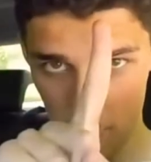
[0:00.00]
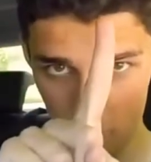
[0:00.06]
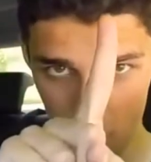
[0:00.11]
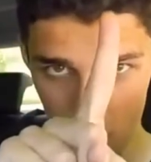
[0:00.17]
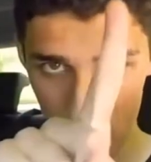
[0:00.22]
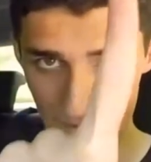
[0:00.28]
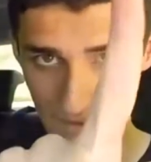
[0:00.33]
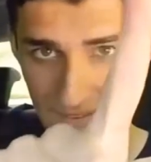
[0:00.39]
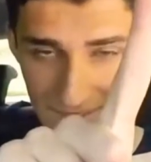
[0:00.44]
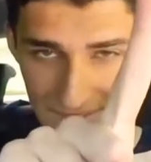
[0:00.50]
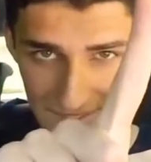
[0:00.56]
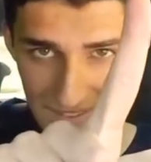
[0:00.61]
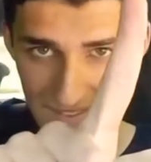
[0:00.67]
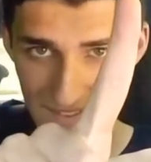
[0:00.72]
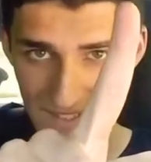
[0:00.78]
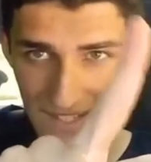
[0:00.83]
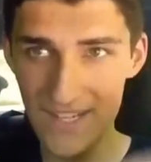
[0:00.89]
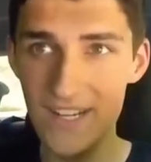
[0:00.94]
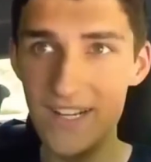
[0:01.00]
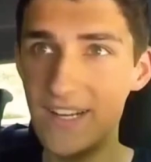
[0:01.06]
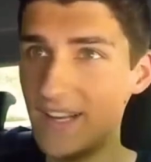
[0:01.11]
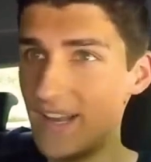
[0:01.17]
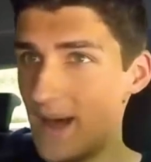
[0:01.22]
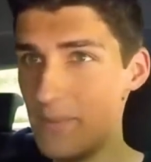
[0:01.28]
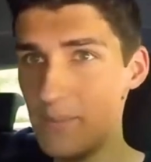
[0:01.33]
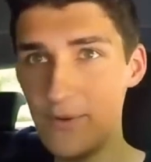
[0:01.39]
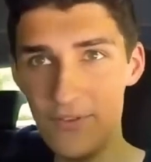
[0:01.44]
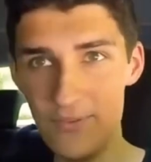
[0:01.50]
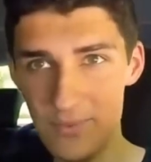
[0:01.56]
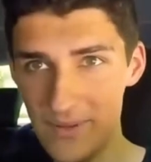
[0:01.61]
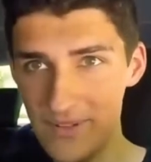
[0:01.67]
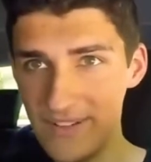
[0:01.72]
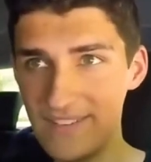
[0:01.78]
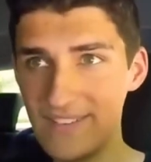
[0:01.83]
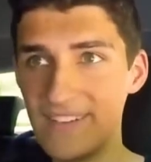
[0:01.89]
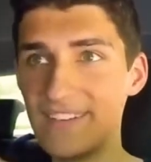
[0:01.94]
One, not multiple
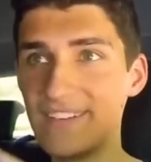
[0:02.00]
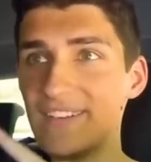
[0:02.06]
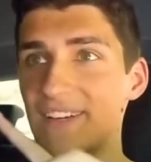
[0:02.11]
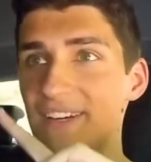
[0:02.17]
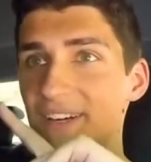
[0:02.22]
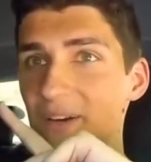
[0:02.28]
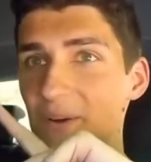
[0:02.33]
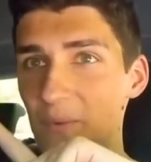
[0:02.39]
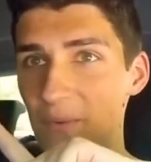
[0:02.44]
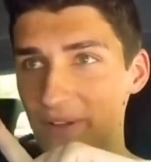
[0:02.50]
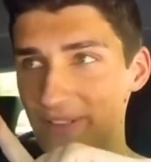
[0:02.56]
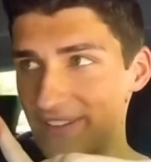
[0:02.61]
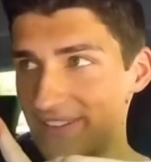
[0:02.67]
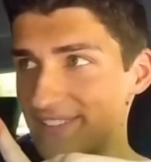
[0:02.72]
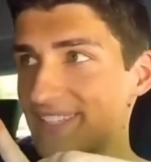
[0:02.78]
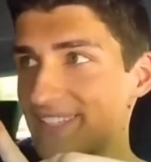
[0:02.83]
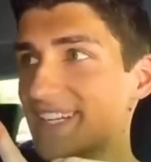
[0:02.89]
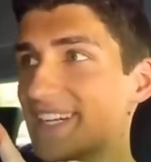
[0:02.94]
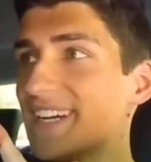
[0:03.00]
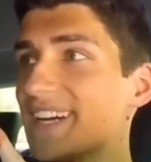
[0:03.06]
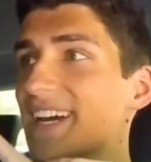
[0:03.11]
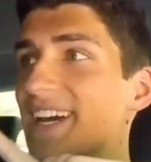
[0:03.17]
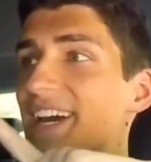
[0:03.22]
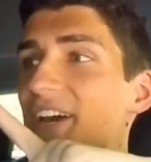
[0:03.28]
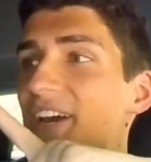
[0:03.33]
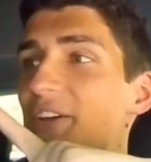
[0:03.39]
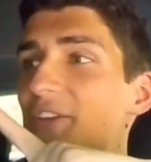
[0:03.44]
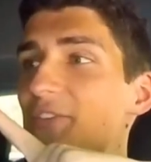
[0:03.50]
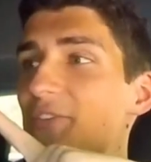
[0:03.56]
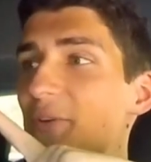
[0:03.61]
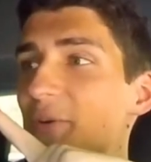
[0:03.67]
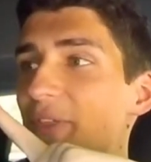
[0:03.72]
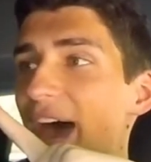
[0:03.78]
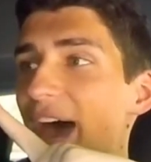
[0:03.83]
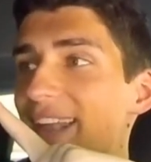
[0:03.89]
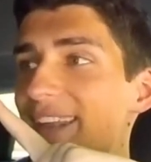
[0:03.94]
listings, one listing.
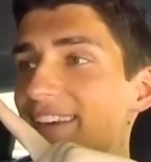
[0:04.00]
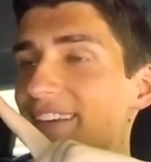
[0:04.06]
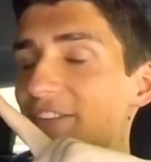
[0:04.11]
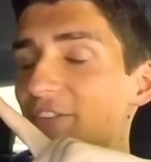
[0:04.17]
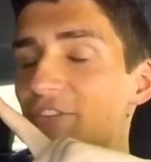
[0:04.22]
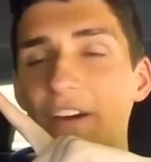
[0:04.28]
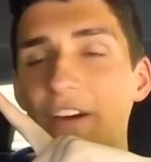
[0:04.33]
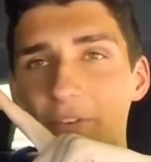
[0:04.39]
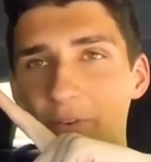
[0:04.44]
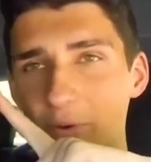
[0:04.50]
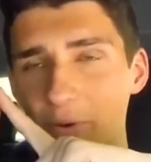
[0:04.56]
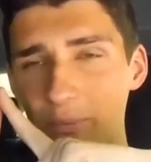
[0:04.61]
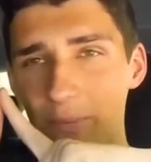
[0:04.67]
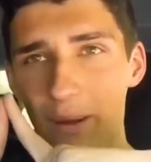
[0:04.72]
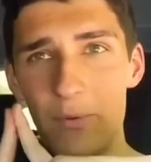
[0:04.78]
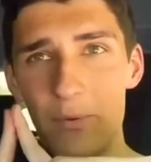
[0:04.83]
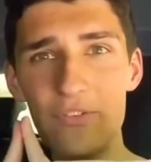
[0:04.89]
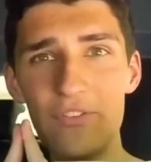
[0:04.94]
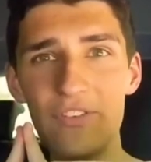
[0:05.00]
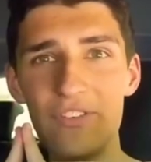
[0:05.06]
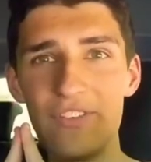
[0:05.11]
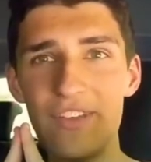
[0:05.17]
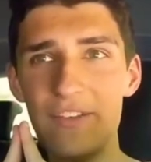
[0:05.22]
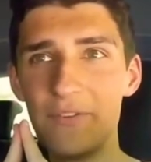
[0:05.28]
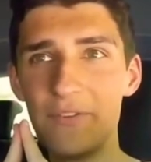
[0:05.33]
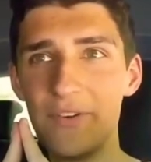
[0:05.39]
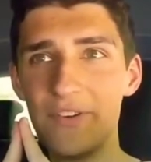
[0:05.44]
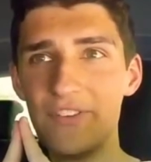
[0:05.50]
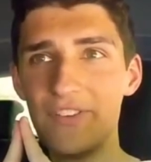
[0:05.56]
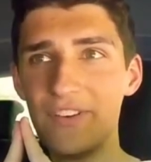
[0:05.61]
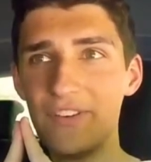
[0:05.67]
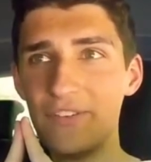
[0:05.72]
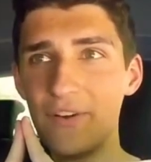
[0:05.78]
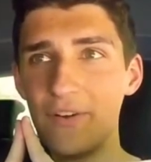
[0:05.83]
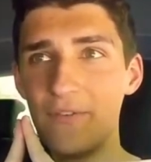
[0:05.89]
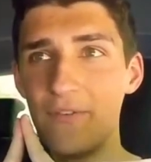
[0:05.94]
So that is definitely one of my most successful
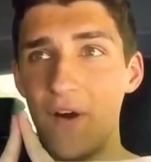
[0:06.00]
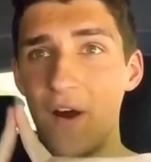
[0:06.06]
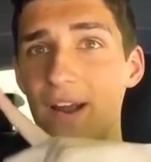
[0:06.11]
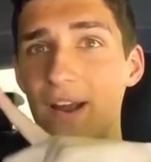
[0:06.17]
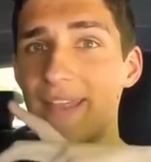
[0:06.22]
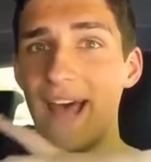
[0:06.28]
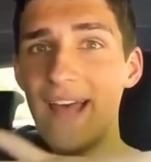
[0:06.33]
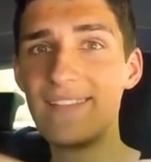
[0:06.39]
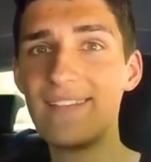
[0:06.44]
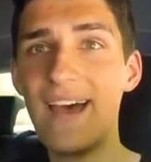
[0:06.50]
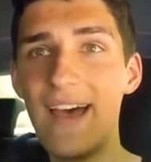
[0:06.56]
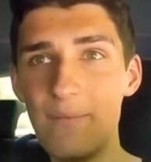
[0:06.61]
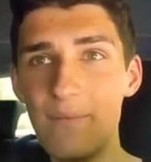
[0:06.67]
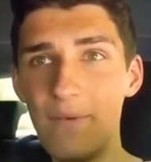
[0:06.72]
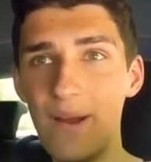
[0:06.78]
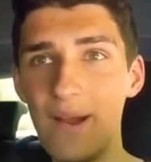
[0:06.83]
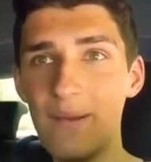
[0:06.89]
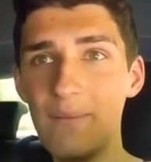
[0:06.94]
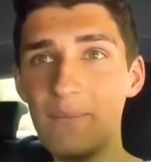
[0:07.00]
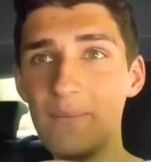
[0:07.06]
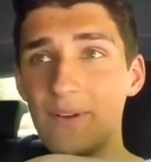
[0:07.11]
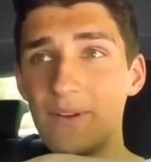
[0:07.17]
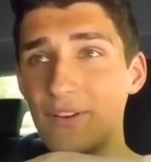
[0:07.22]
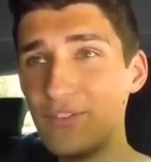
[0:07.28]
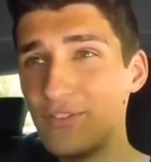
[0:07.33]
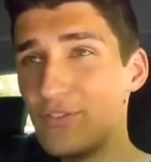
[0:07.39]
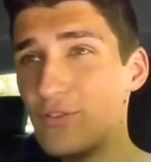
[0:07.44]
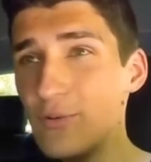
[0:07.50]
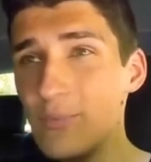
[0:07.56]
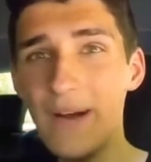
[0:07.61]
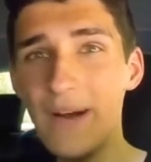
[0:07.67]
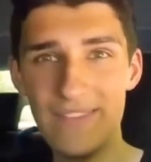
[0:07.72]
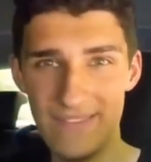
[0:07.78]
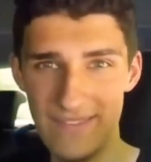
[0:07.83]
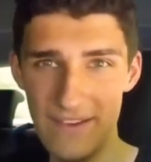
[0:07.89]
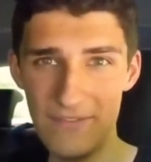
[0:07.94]
listings so far in that time frame. 2
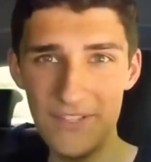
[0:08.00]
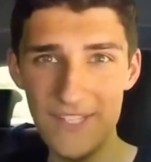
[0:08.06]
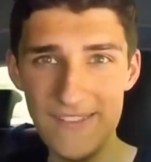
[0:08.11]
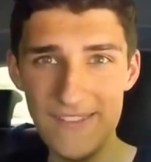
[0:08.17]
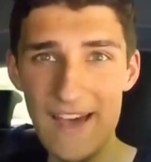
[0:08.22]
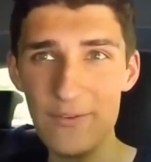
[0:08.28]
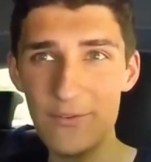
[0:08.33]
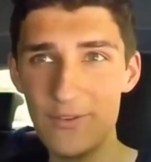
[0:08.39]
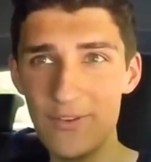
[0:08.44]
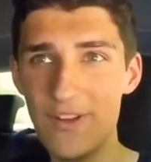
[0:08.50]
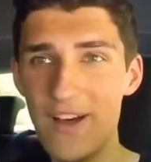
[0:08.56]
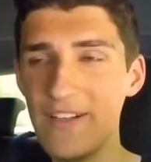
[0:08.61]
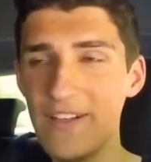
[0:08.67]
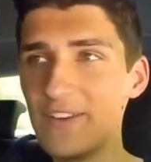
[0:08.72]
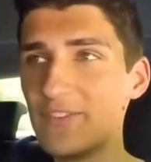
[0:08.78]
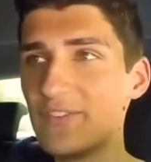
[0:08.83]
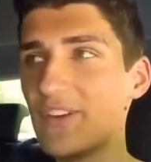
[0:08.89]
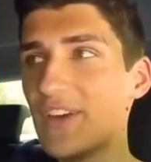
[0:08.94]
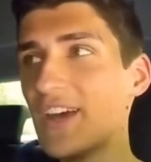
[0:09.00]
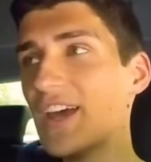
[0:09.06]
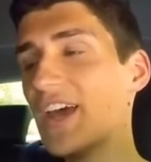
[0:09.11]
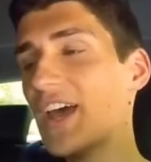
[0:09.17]
months, $70,000.